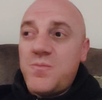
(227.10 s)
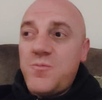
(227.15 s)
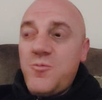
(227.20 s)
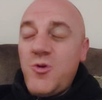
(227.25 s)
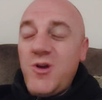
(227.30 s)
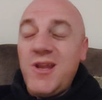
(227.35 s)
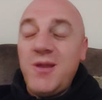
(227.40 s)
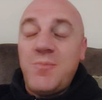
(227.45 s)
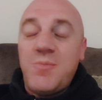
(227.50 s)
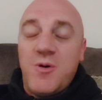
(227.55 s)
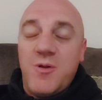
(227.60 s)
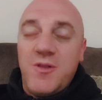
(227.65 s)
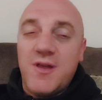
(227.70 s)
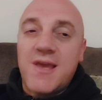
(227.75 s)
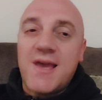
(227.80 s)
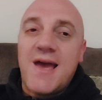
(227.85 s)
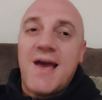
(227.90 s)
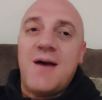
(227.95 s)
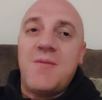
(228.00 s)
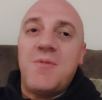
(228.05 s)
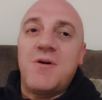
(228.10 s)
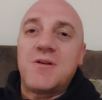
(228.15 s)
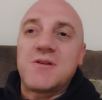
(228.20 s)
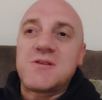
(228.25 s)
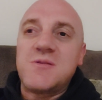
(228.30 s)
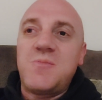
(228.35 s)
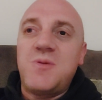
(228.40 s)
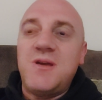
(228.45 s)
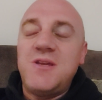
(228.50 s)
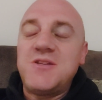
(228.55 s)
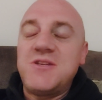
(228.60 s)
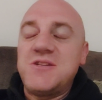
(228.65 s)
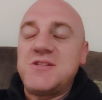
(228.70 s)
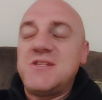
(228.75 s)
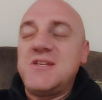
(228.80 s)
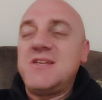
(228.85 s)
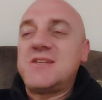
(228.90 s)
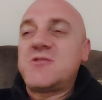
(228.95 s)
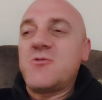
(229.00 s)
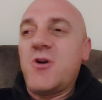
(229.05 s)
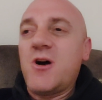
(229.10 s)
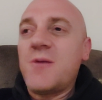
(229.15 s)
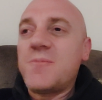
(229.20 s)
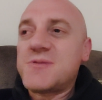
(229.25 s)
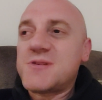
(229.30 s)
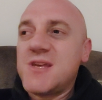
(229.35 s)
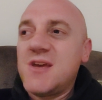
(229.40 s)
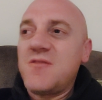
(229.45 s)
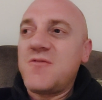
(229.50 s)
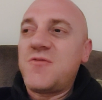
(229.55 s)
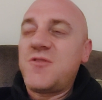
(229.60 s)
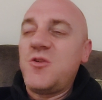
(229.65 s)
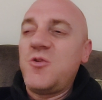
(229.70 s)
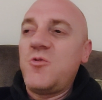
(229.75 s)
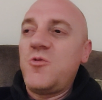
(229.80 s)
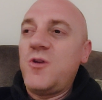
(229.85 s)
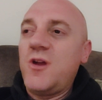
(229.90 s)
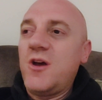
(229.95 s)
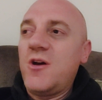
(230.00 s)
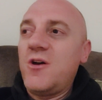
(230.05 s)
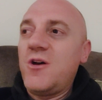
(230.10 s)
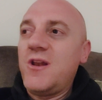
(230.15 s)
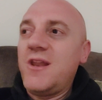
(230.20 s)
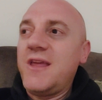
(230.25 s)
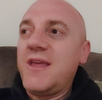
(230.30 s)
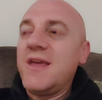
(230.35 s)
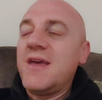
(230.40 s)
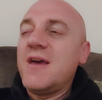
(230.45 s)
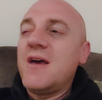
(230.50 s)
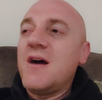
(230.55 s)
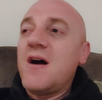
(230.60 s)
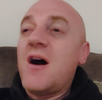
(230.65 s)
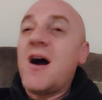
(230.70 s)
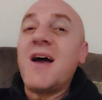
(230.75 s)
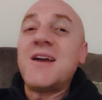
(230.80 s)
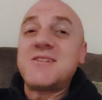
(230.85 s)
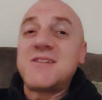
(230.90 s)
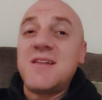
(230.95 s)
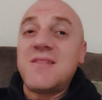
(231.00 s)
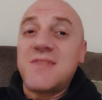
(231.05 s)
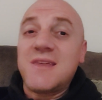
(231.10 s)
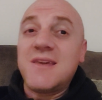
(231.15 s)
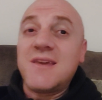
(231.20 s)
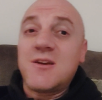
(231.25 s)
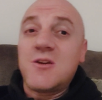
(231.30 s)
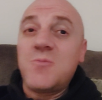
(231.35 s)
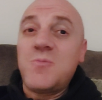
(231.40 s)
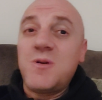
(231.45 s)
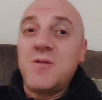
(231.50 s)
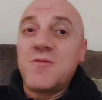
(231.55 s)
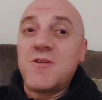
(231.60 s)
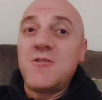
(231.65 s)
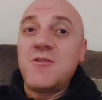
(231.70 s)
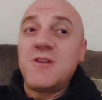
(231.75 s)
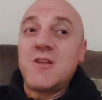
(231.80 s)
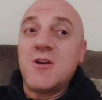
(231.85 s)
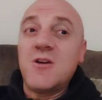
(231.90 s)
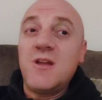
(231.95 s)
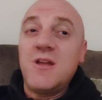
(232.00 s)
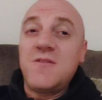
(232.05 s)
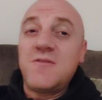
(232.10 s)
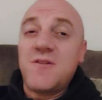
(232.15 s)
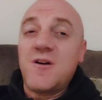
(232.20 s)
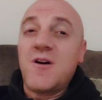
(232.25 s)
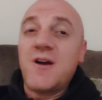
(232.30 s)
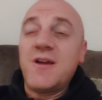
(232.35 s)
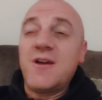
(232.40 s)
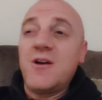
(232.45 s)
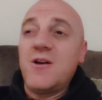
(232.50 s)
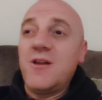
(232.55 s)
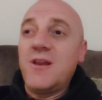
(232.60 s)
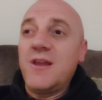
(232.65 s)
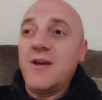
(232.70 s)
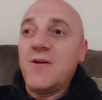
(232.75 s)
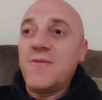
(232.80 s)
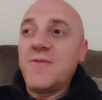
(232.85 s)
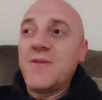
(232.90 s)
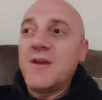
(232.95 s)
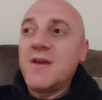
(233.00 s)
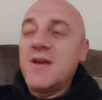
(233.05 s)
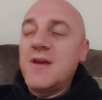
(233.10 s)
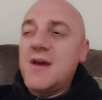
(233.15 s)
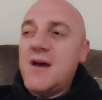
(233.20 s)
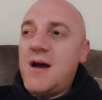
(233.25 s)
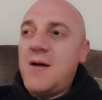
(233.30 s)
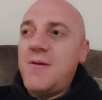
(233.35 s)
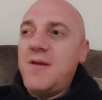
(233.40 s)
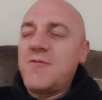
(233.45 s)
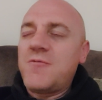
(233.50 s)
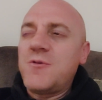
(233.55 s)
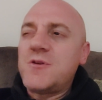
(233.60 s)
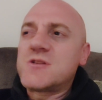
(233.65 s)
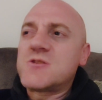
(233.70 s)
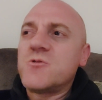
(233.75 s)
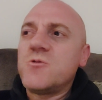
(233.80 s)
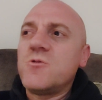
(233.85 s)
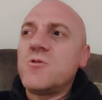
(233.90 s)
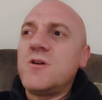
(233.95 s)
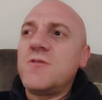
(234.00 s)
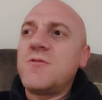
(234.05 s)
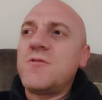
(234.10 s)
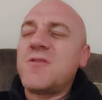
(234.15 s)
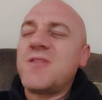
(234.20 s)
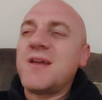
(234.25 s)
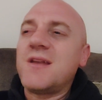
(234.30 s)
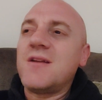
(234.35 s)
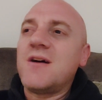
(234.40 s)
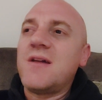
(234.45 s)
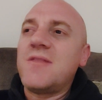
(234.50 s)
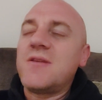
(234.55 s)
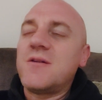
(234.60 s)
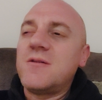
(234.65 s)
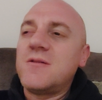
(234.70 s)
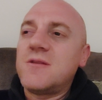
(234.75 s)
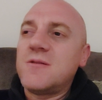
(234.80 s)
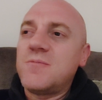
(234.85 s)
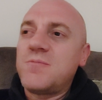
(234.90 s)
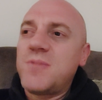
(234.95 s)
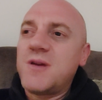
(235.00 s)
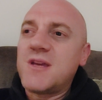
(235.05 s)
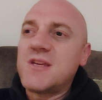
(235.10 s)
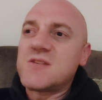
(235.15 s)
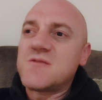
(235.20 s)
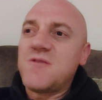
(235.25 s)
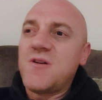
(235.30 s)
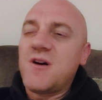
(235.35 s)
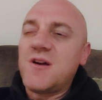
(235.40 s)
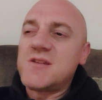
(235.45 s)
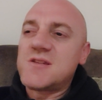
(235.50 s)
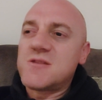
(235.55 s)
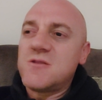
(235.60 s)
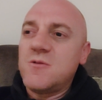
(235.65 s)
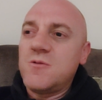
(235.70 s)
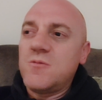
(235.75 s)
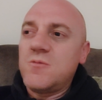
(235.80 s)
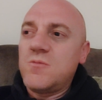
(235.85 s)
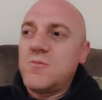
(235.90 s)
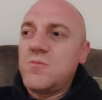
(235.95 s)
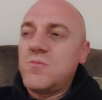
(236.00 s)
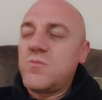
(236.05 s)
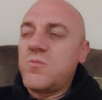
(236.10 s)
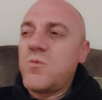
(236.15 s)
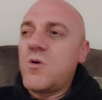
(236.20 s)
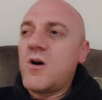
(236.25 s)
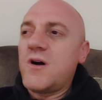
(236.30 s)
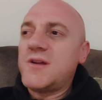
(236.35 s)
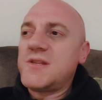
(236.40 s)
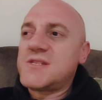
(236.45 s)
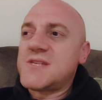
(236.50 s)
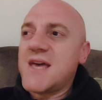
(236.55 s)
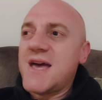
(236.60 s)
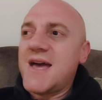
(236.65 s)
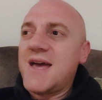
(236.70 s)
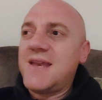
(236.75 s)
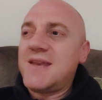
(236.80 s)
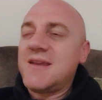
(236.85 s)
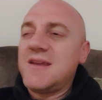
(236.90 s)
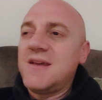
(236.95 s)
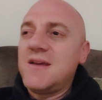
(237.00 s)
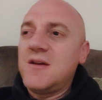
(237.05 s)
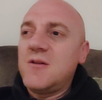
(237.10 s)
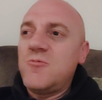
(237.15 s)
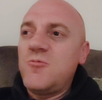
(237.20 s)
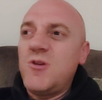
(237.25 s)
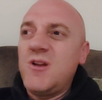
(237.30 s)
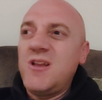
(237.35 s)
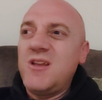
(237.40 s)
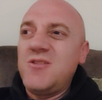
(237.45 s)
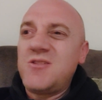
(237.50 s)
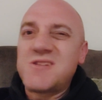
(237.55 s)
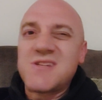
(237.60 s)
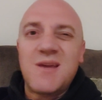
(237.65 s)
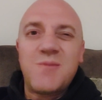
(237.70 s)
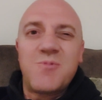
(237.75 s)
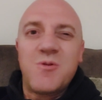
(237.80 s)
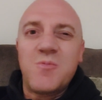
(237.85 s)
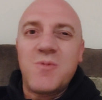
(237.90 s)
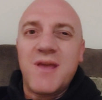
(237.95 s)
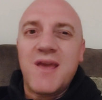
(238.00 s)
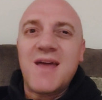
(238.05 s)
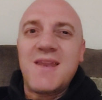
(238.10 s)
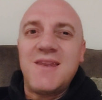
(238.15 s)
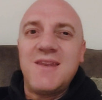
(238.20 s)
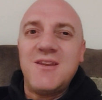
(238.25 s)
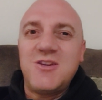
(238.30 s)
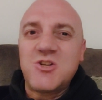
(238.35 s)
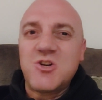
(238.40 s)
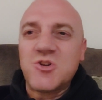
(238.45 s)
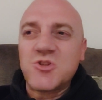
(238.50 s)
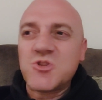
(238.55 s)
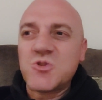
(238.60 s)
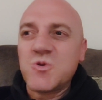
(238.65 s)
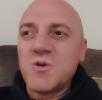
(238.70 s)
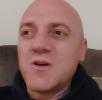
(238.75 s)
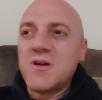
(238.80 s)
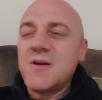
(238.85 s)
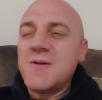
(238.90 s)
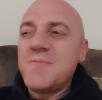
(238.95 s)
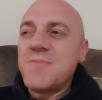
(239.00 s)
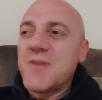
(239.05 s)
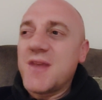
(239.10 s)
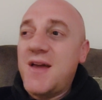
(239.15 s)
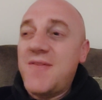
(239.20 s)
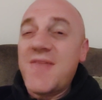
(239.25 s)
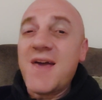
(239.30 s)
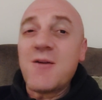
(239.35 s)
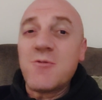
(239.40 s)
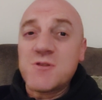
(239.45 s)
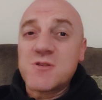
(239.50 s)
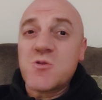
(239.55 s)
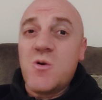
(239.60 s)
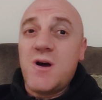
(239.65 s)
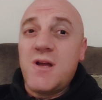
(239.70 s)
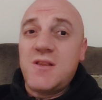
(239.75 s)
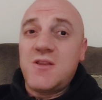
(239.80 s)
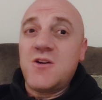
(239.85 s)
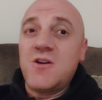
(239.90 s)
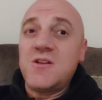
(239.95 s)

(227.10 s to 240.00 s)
really put the cat amongst the pigeons. He needs to upset Fury early. I actually think it could be a very dirty fight early on. If you think, like, the biggest fights that White's had, really, you'd say probably Anthony Joshua, and that was quite